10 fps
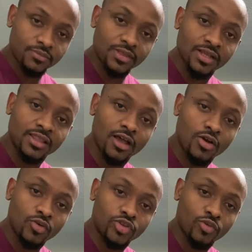
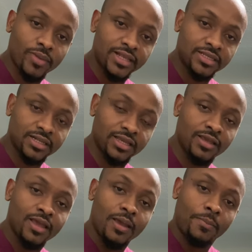Now
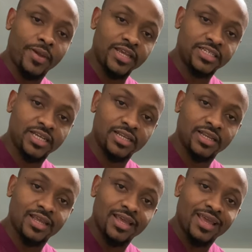automatically
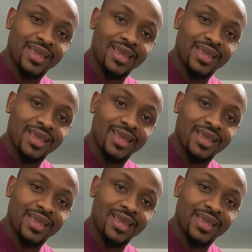patient,